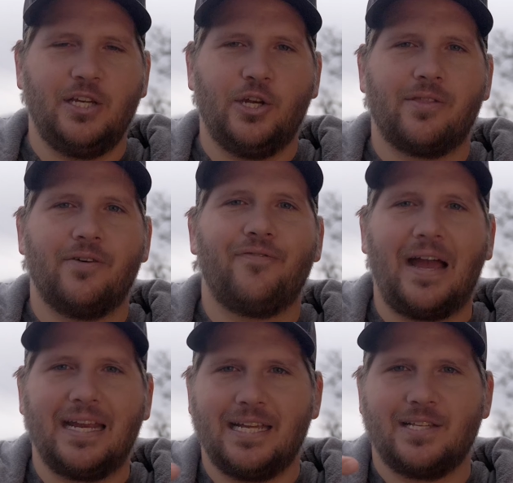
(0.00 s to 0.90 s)
you know, the
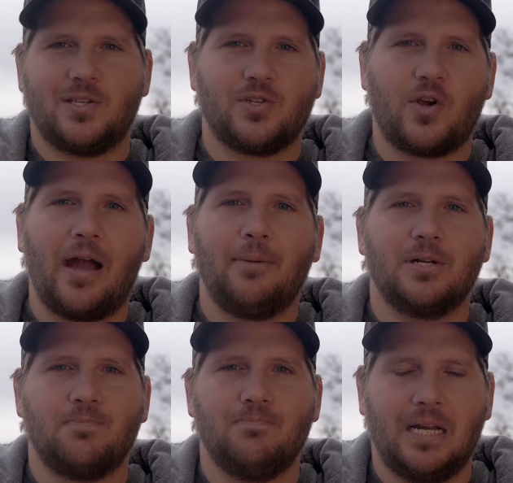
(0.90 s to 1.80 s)
finances or how
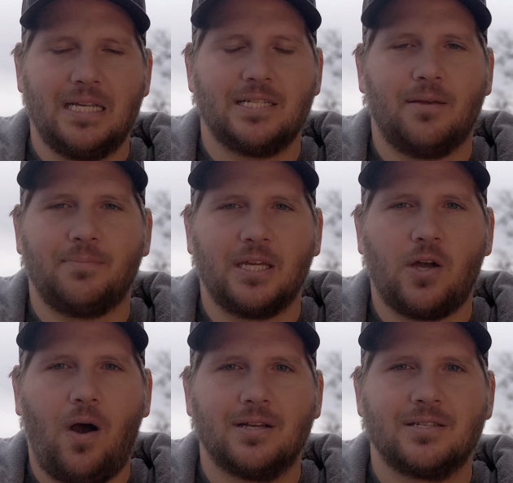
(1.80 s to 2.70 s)
much money something
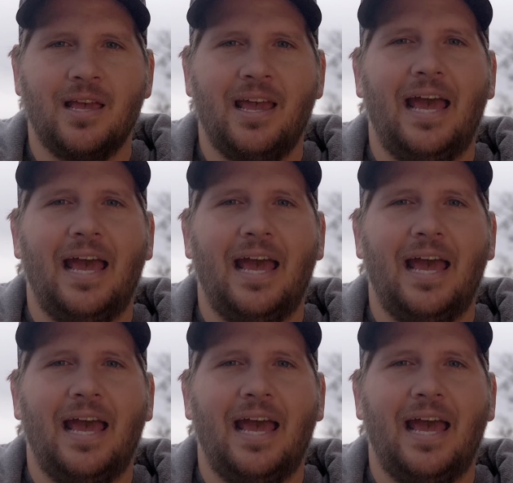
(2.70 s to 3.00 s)
costs.